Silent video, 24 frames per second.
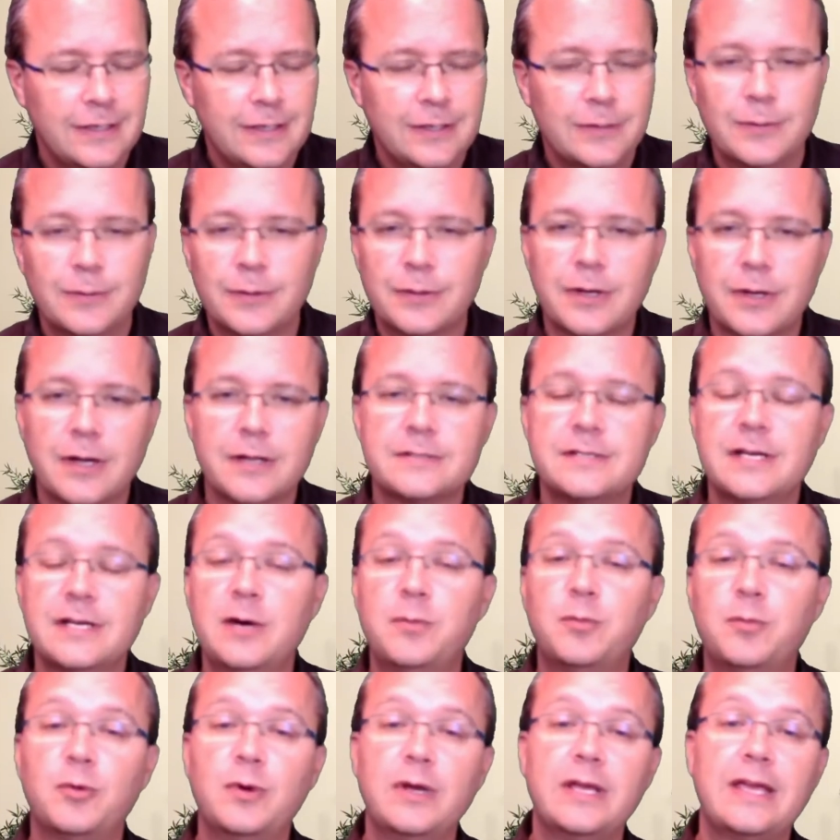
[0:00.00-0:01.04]
With God's
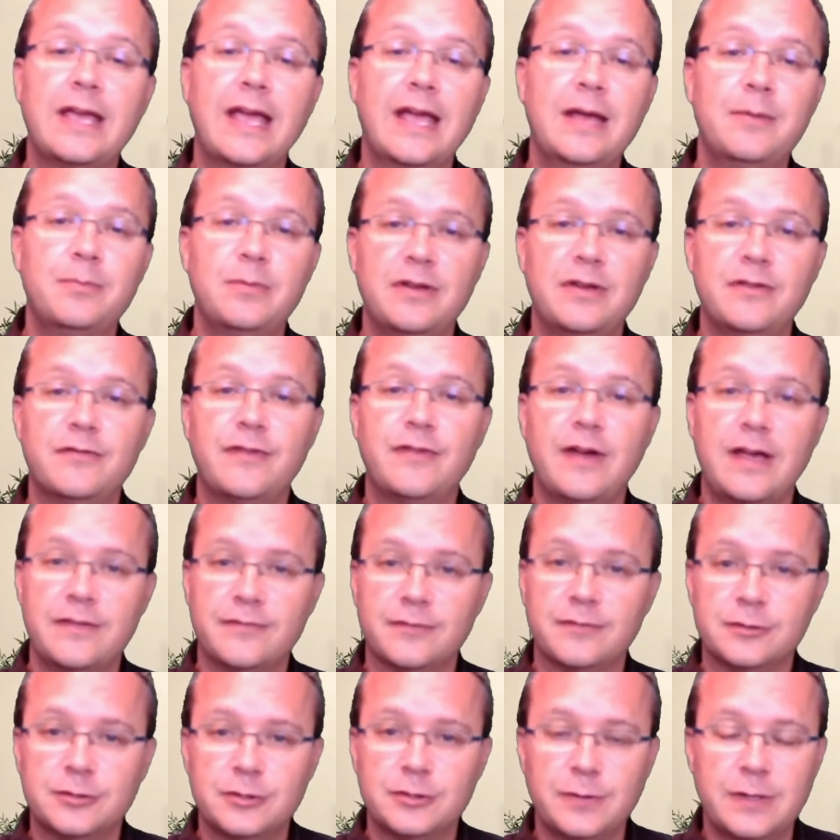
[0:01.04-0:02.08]
help, we can be
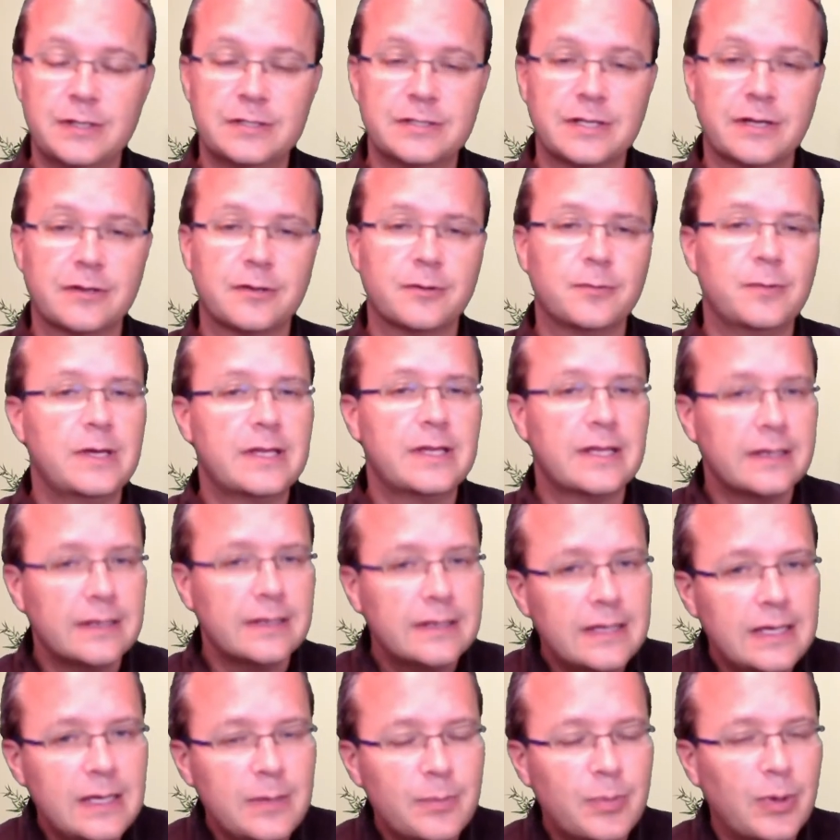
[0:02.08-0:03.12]
faithful to each other. We can
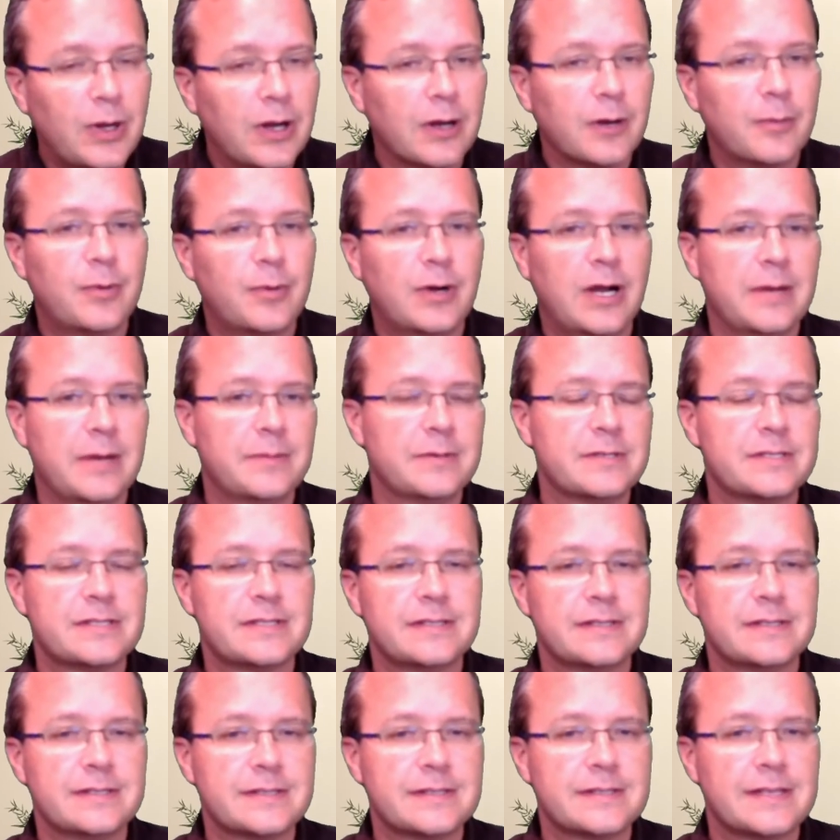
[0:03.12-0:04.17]
keep our
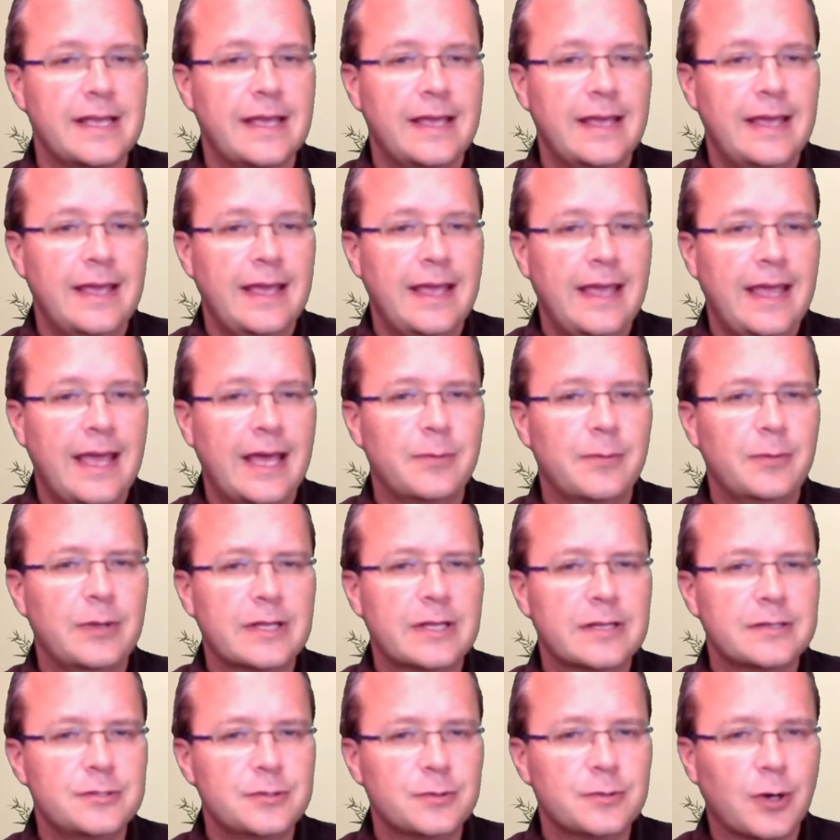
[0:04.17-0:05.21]
promises, and we
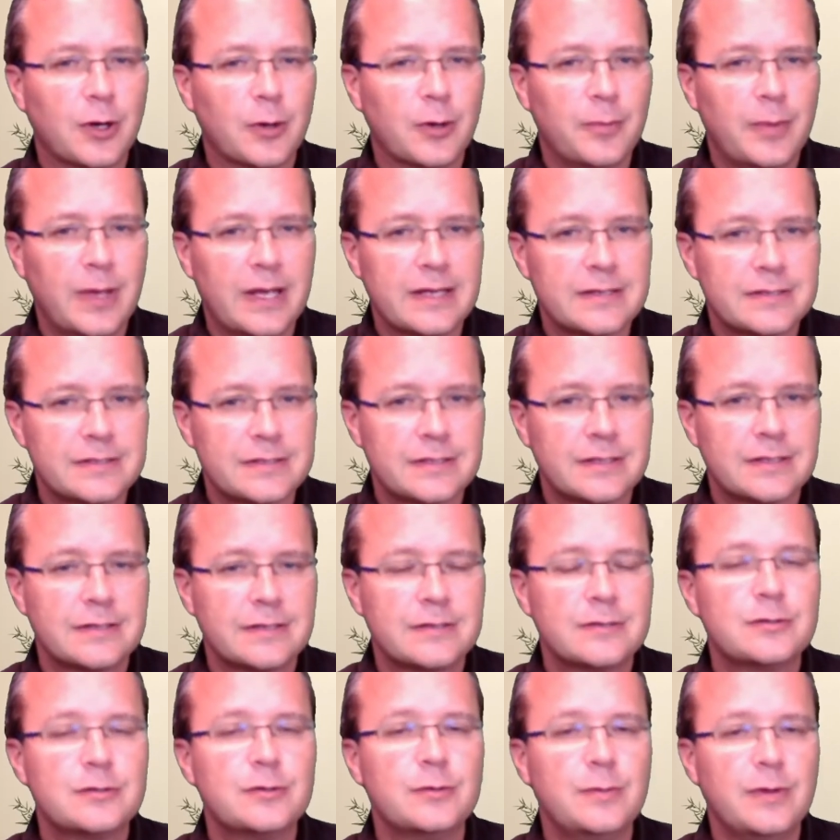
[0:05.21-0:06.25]
can do our best
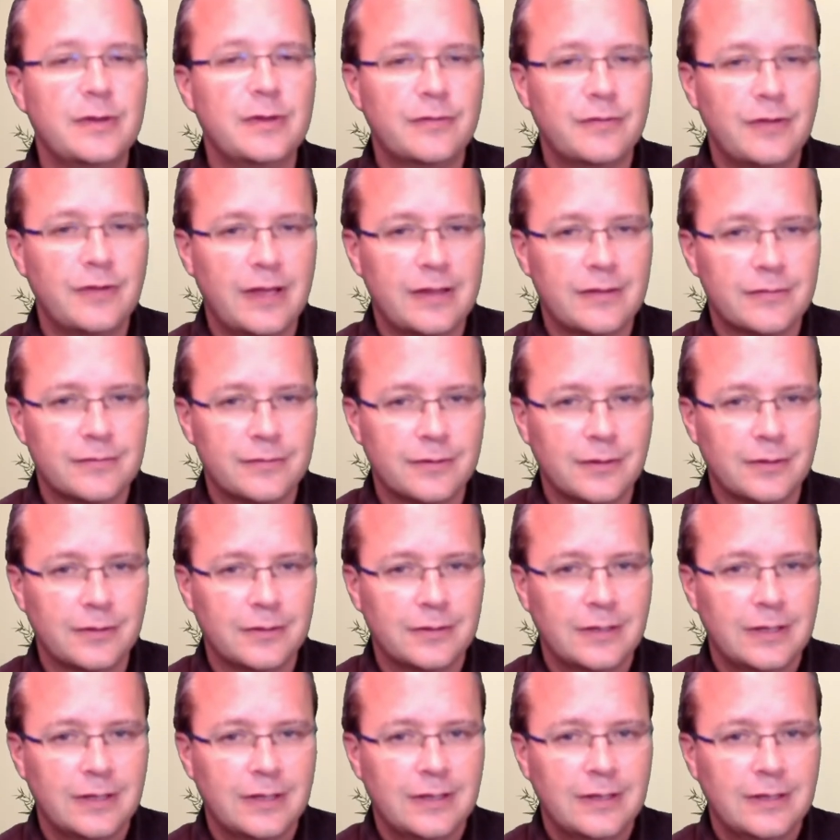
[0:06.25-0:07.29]
to be faithful.
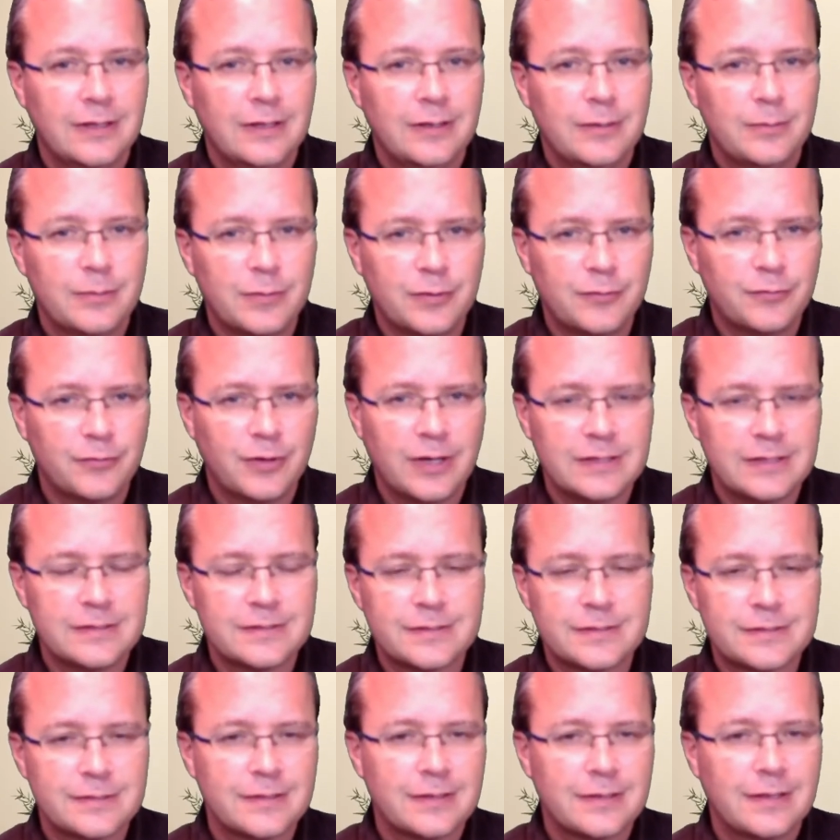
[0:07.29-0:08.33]
But
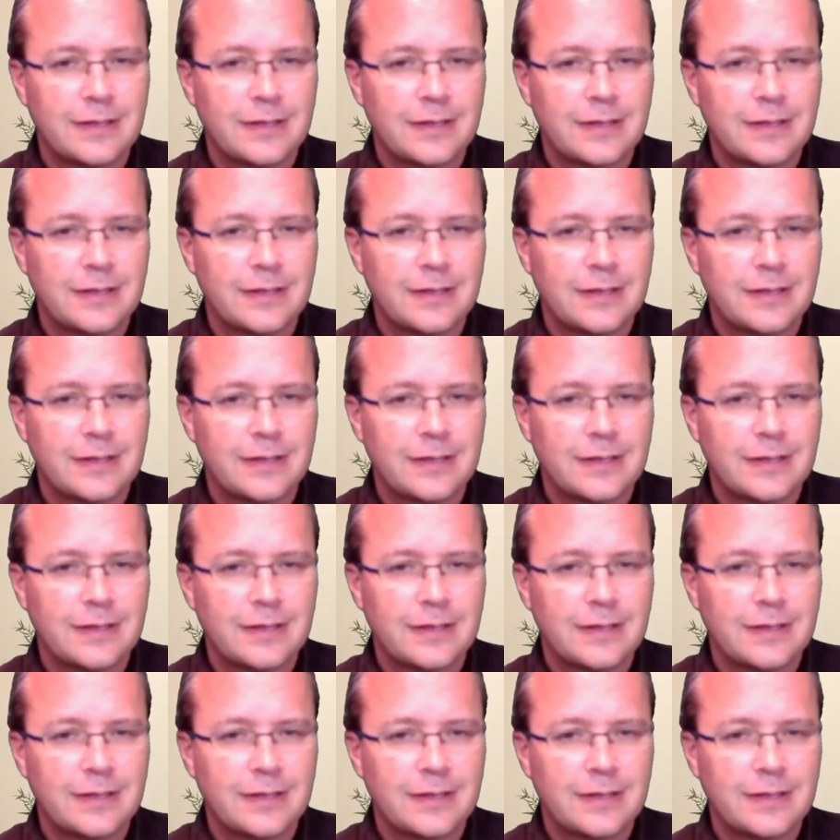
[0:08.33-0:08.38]
friends,